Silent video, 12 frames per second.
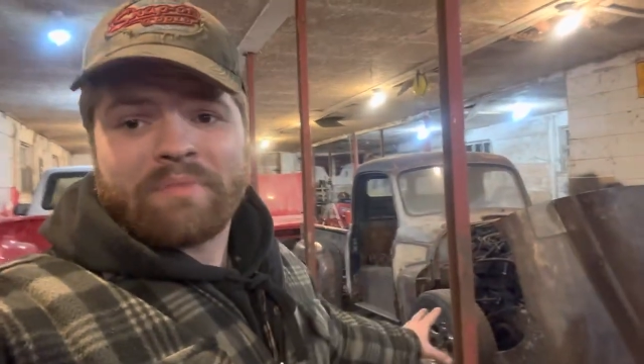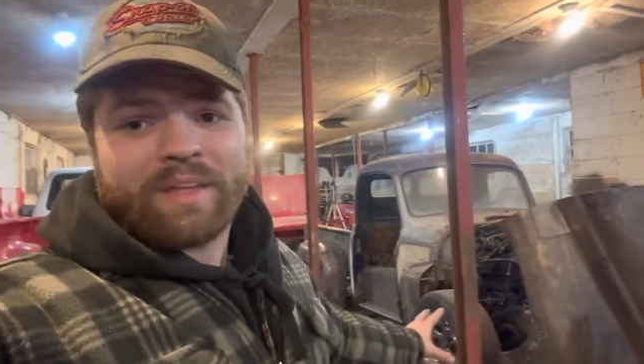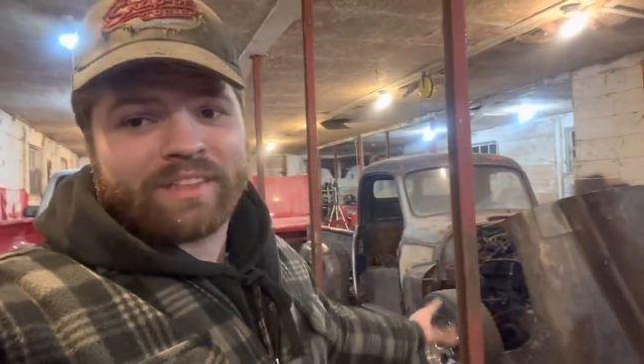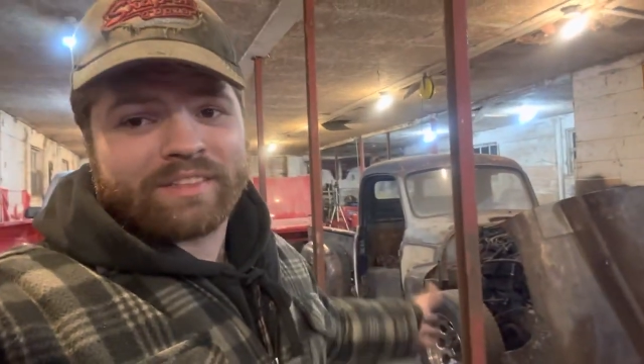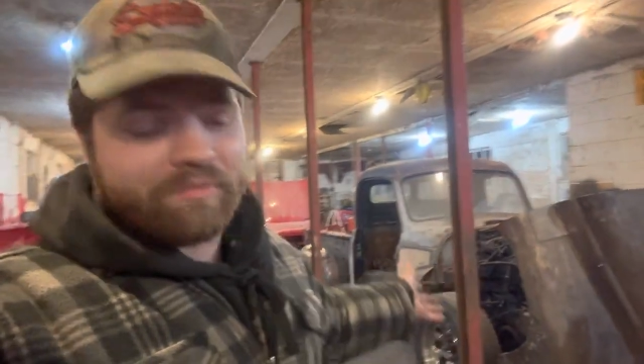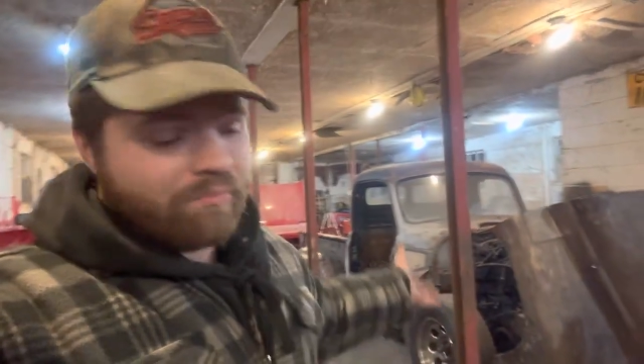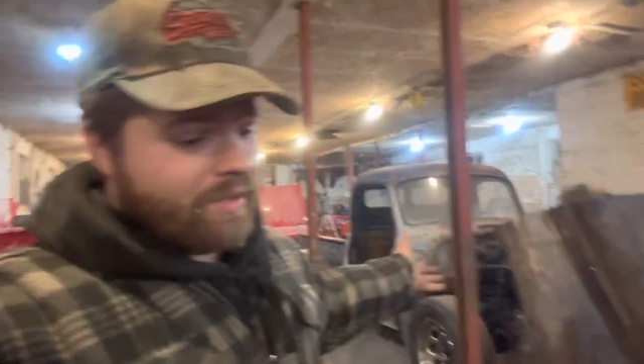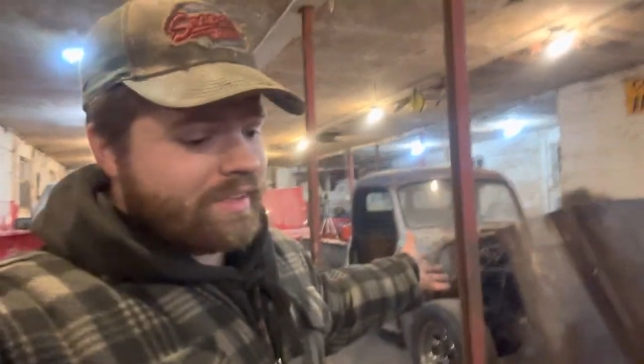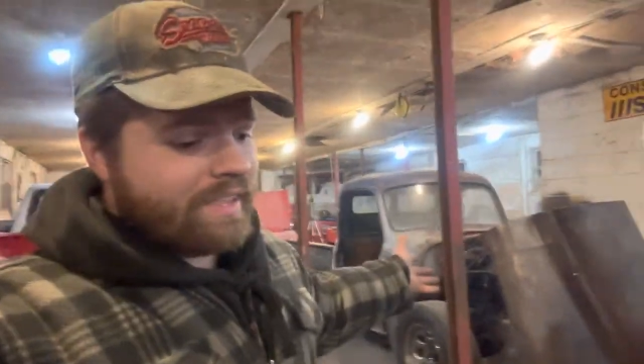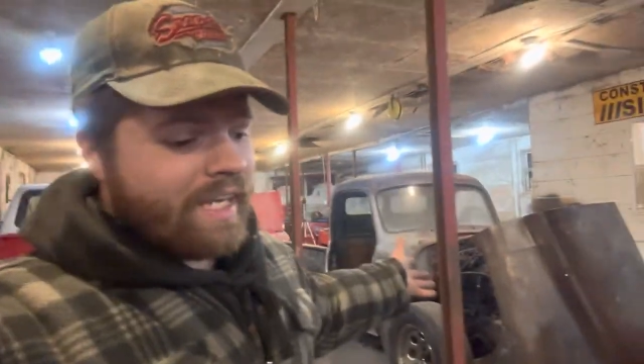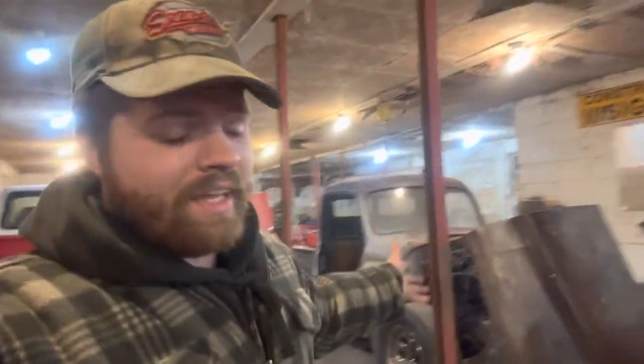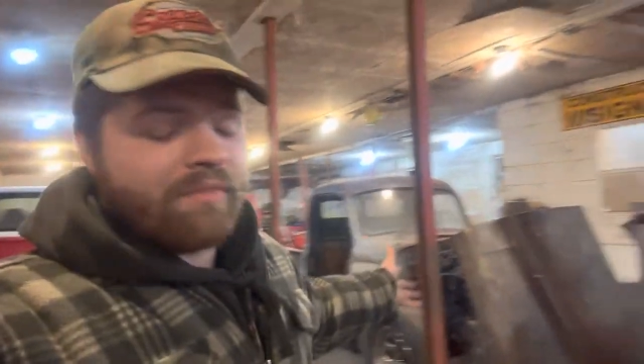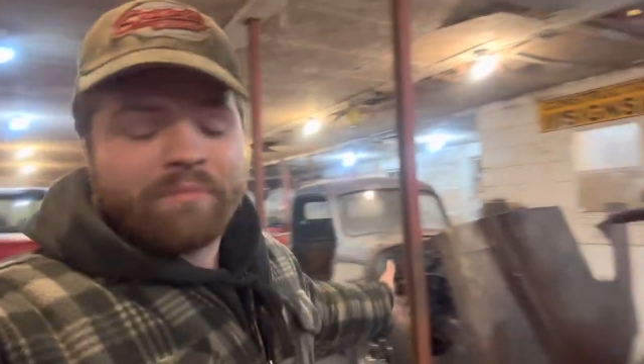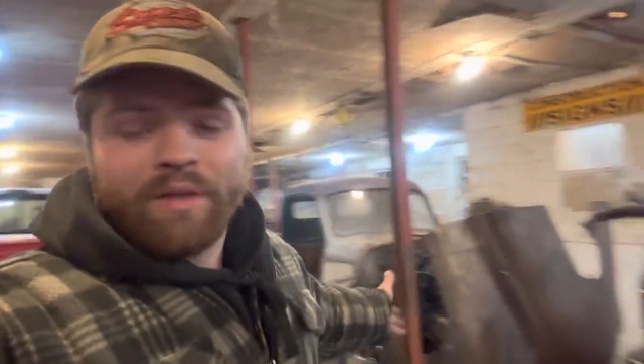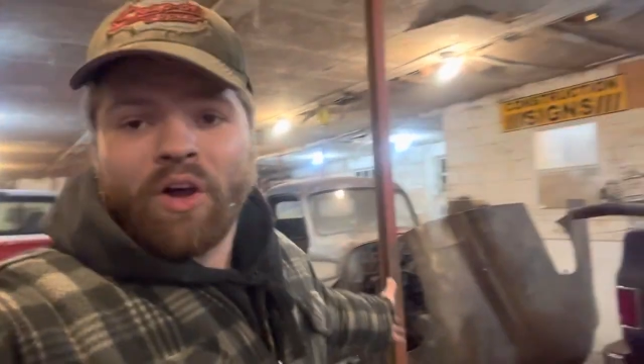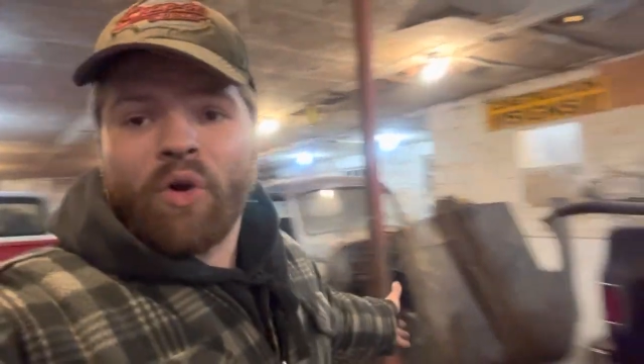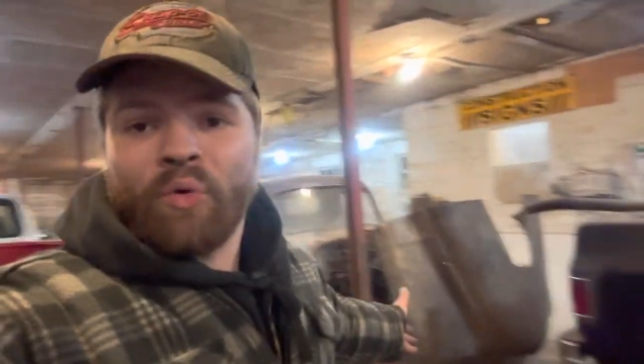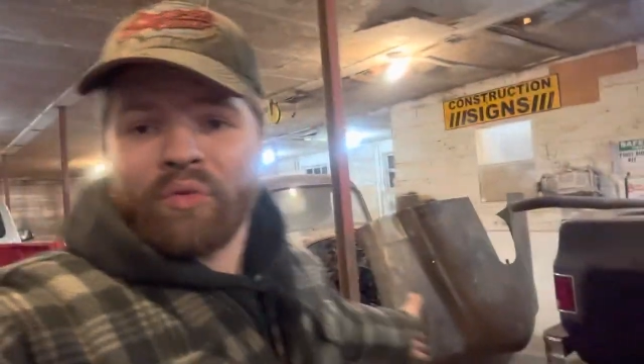is, let's say, a
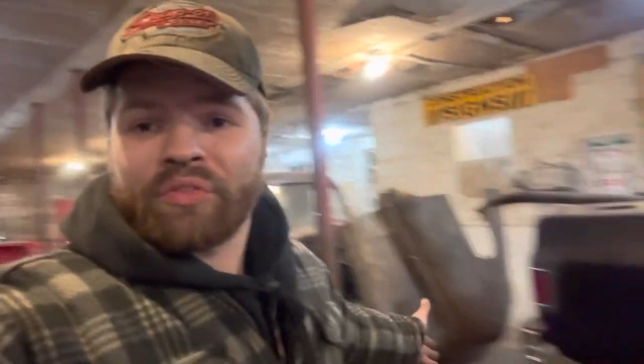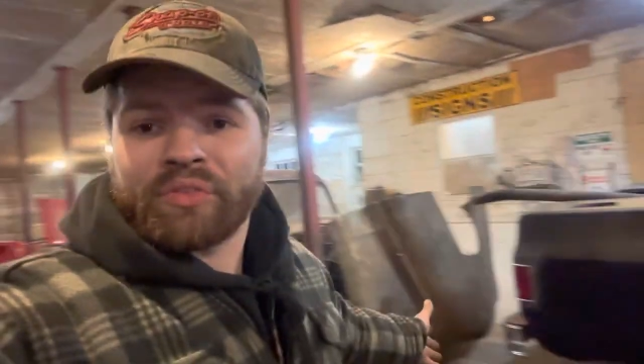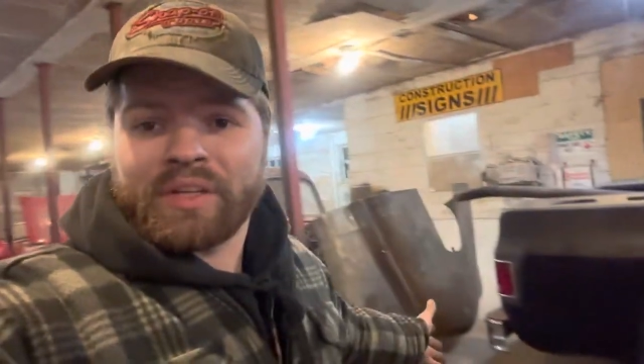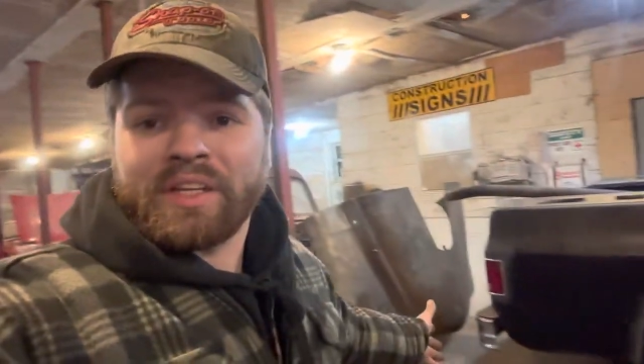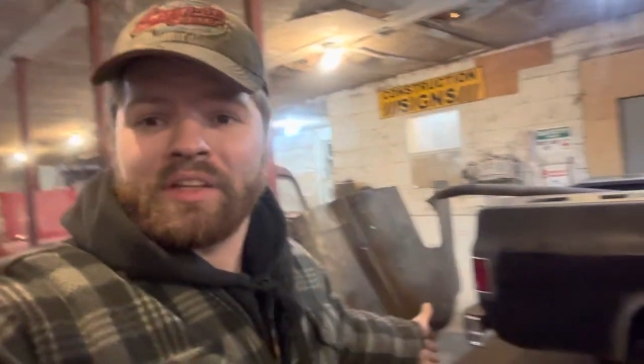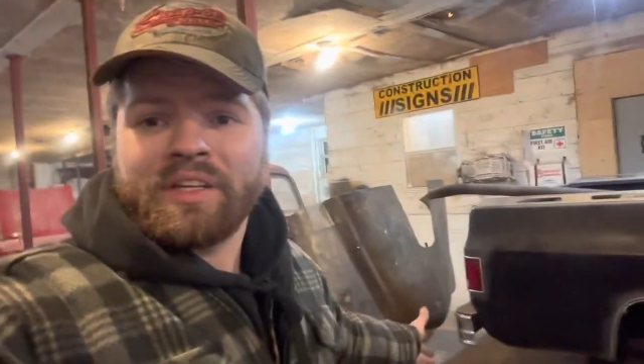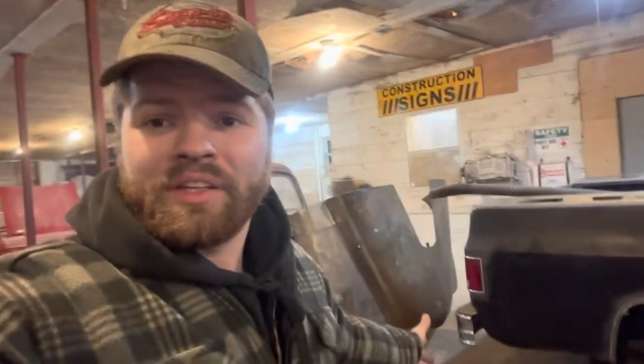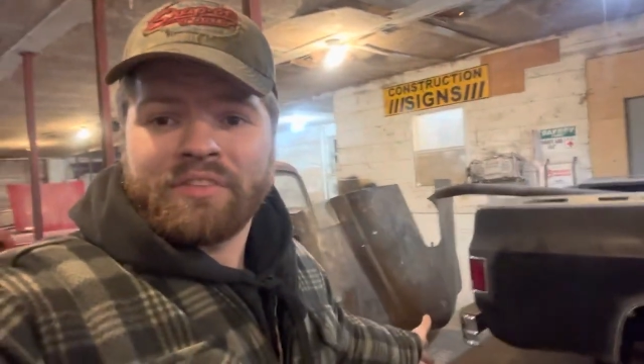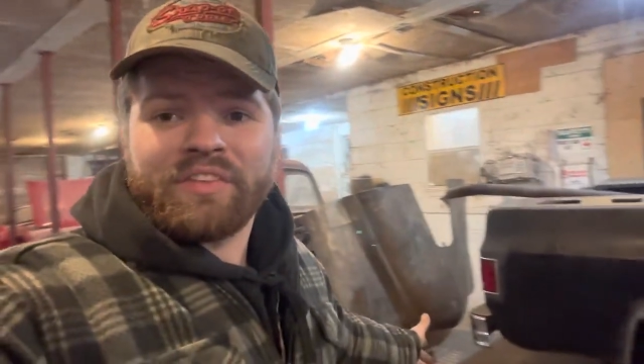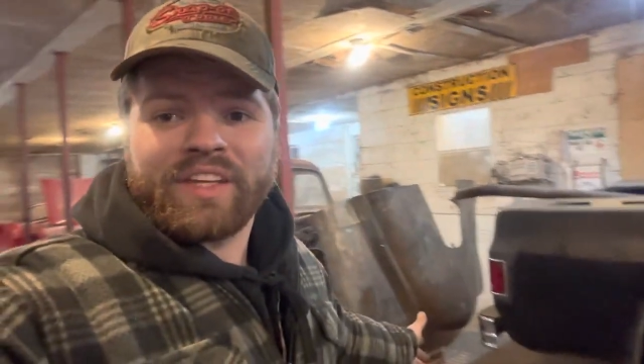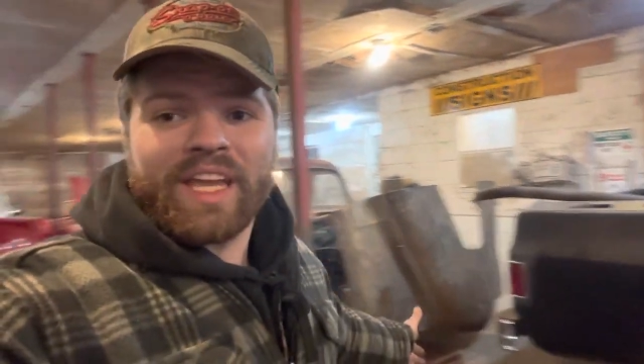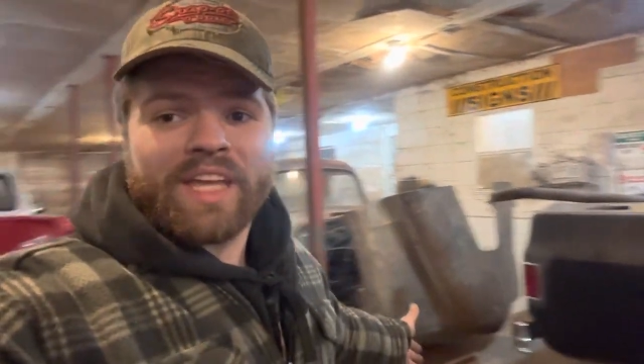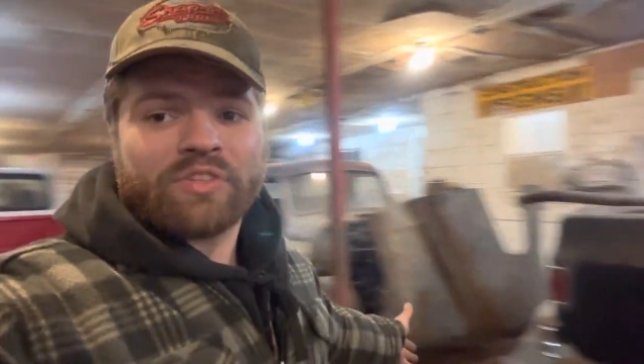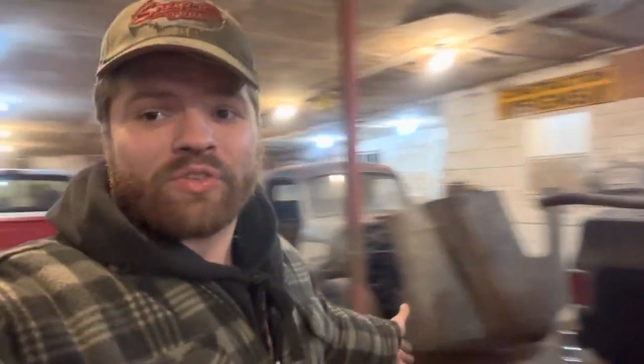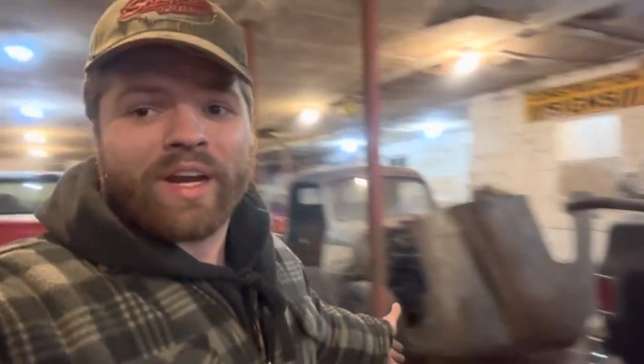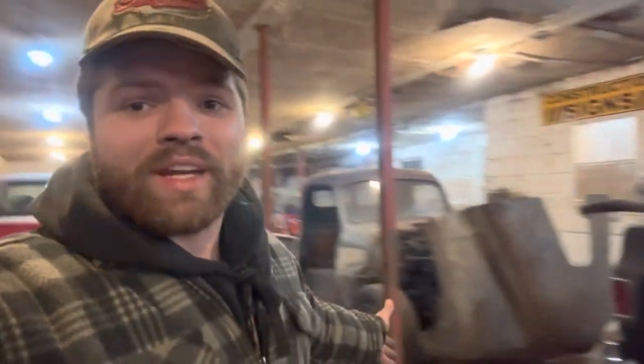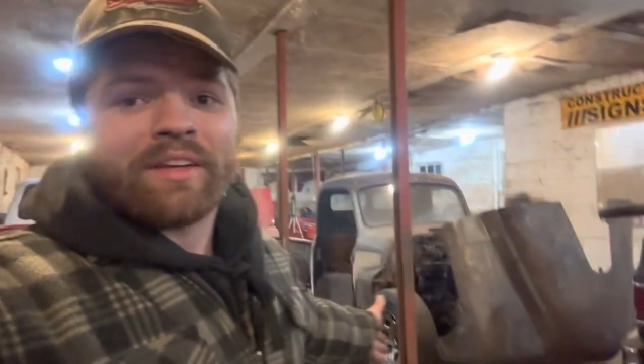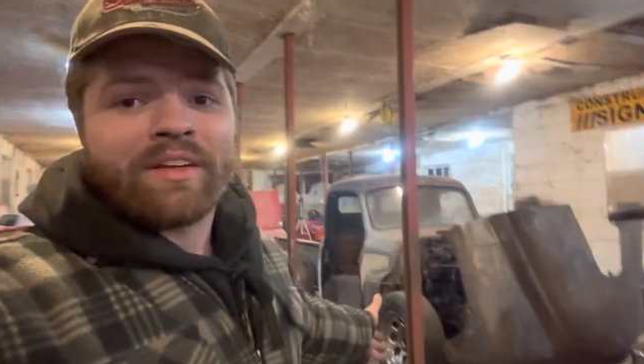03 V8
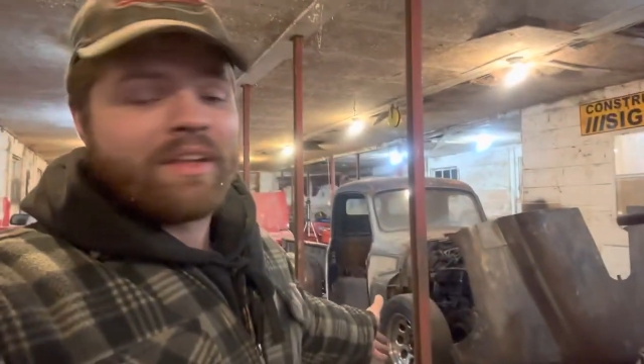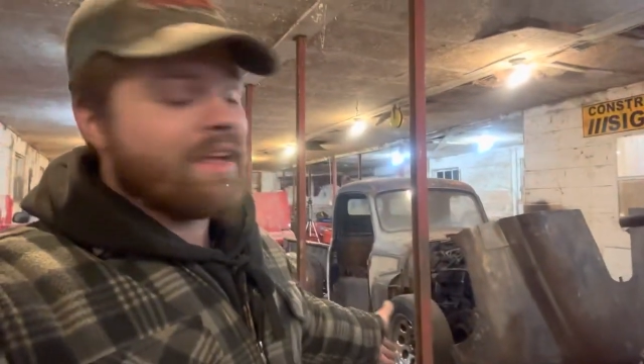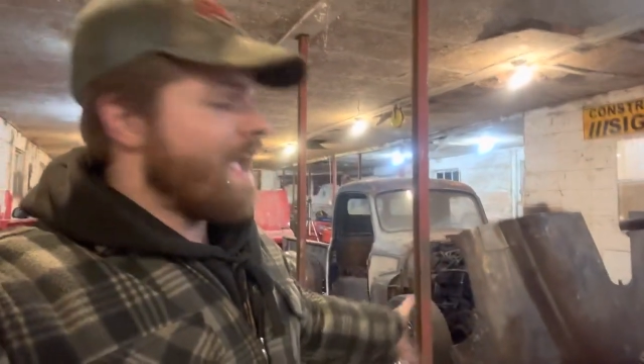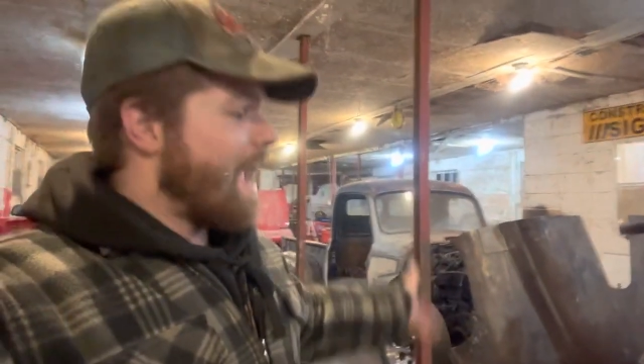Triton,